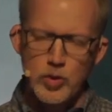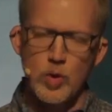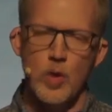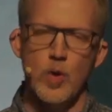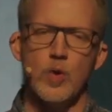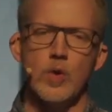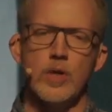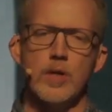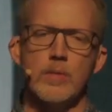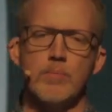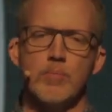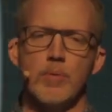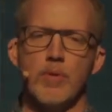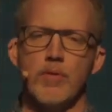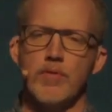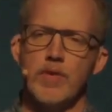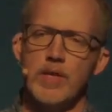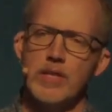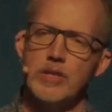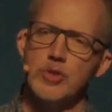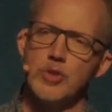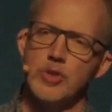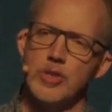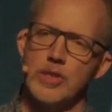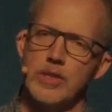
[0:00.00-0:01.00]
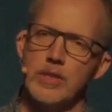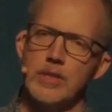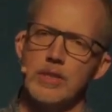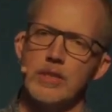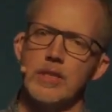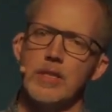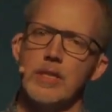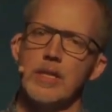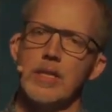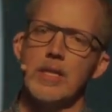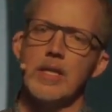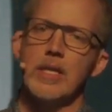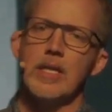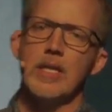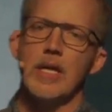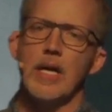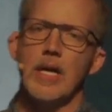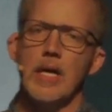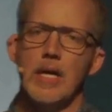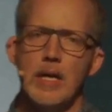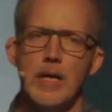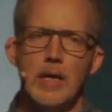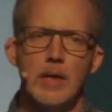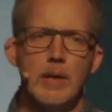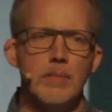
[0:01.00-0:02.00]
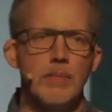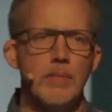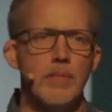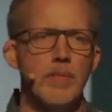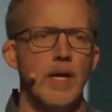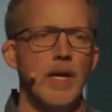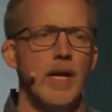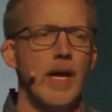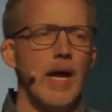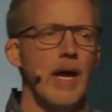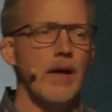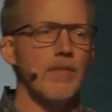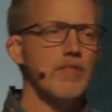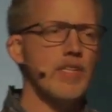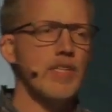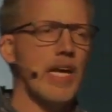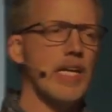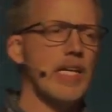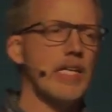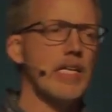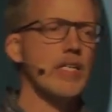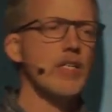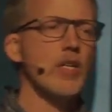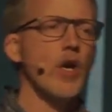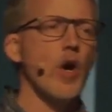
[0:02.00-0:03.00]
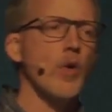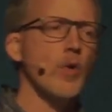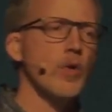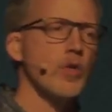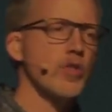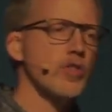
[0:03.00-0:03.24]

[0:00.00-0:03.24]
Control and Prevention um, have taken